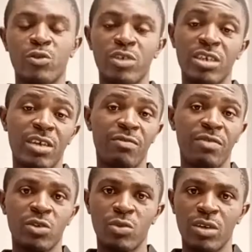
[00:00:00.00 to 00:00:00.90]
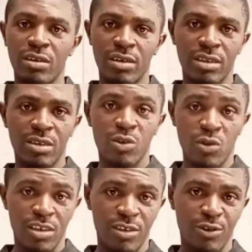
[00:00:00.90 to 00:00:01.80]
To this effect, we created
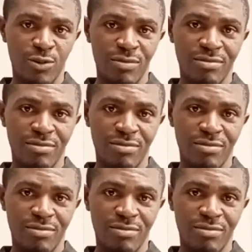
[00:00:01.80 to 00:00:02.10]
Connectyu.